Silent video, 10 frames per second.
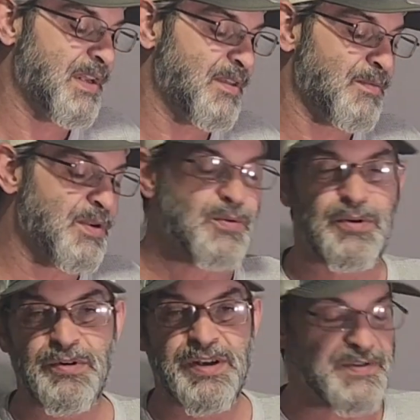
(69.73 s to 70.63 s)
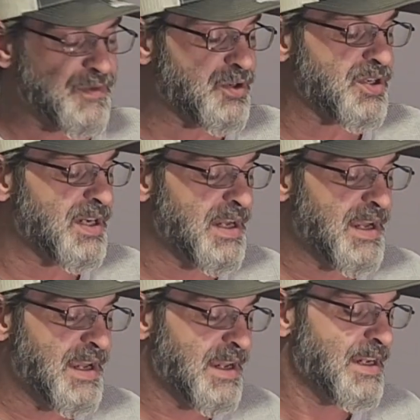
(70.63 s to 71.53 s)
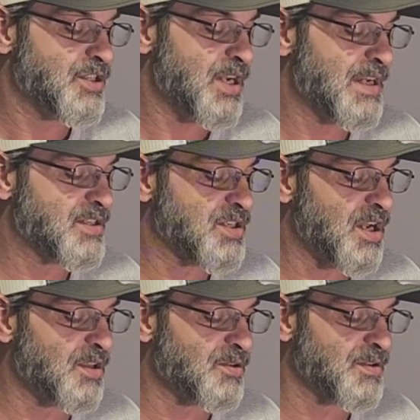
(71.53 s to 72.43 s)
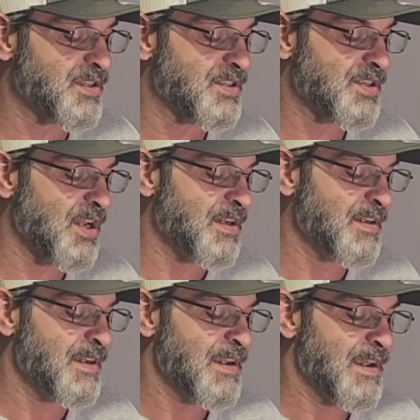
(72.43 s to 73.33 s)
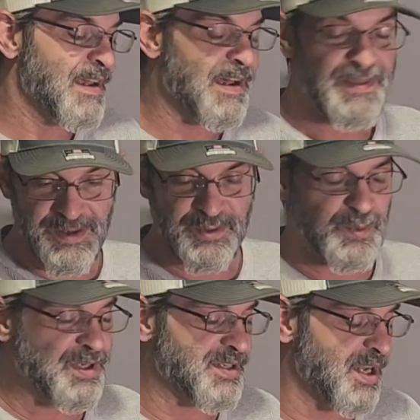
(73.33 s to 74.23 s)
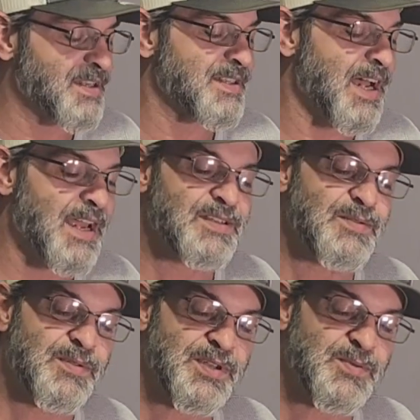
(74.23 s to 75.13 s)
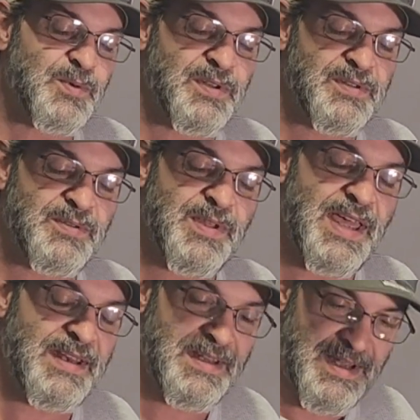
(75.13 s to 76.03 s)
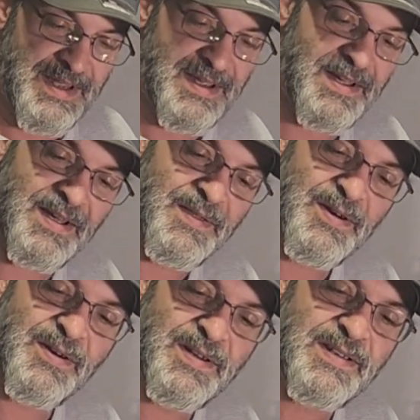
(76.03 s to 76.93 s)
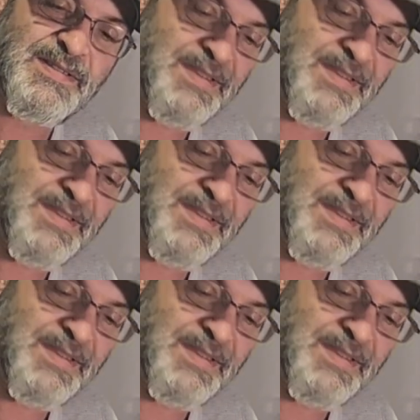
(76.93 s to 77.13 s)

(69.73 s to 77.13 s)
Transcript: 3/4 inch version, he changed color in the sun. This one does not do that. There is